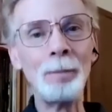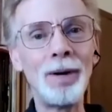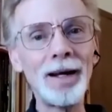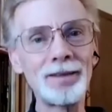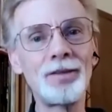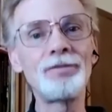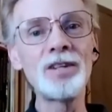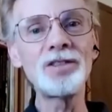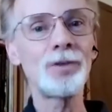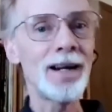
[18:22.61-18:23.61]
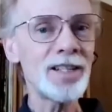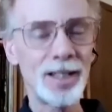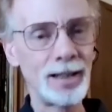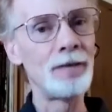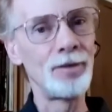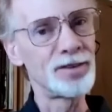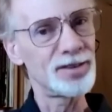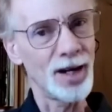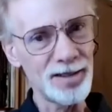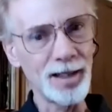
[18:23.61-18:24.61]
But the frustration level
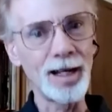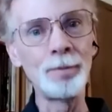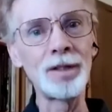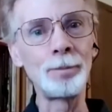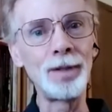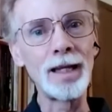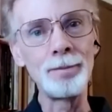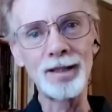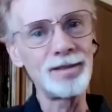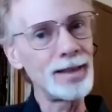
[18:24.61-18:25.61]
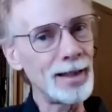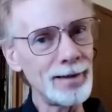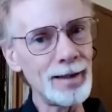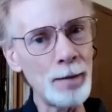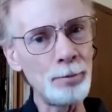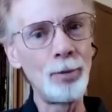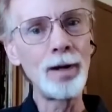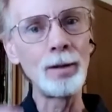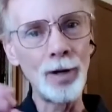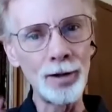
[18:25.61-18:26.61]
starts to come into play because you get to that
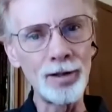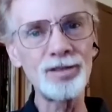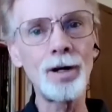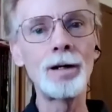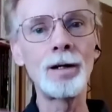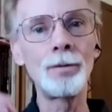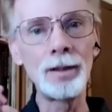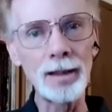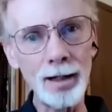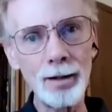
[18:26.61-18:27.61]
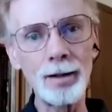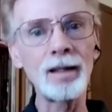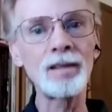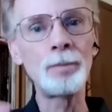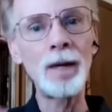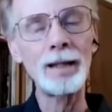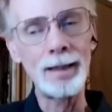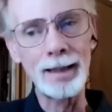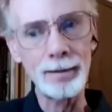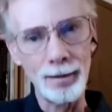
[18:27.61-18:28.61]
point where you're starting to really hear and expect to
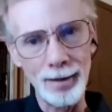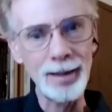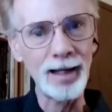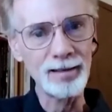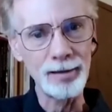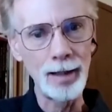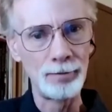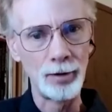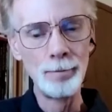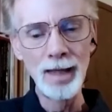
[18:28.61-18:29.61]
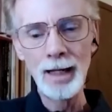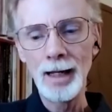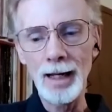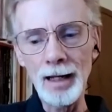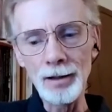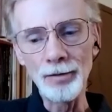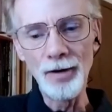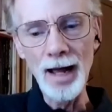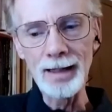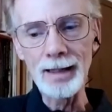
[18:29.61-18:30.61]
get to the next level. And you
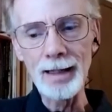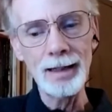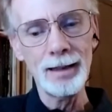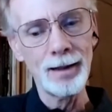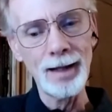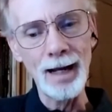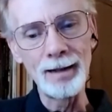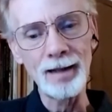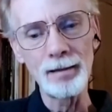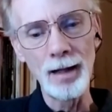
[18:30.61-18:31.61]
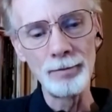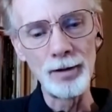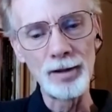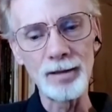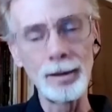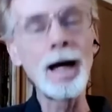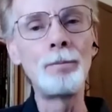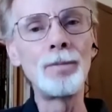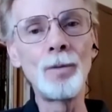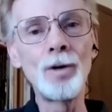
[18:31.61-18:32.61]
find that getting to that next level is a lot
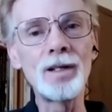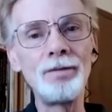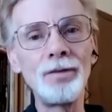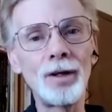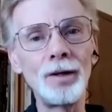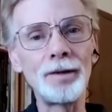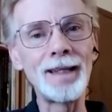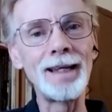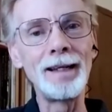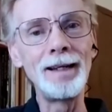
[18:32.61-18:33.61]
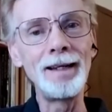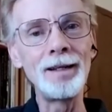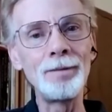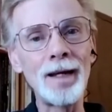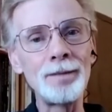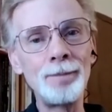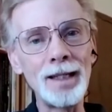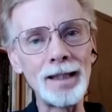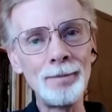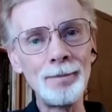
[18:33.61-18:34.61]
more difficult than it might be.